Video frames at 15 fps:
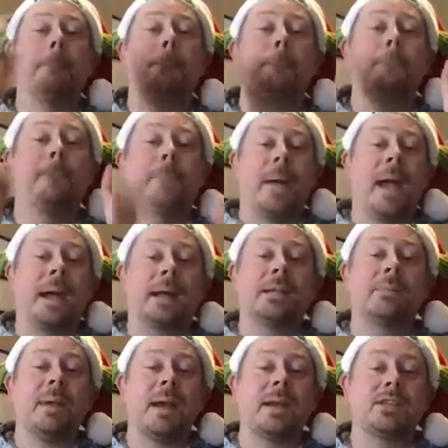wake up,
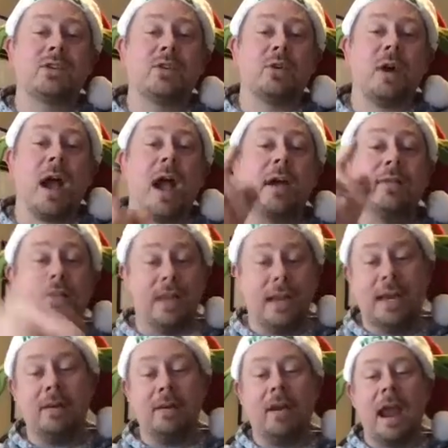your dick is stuck to the
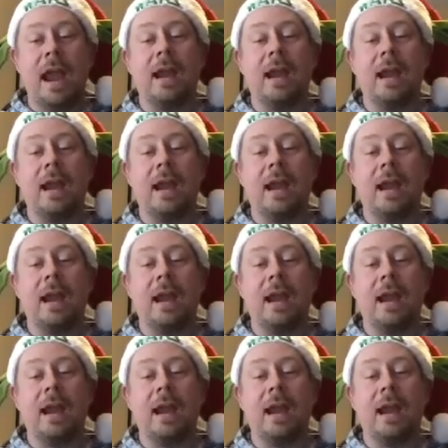sheet.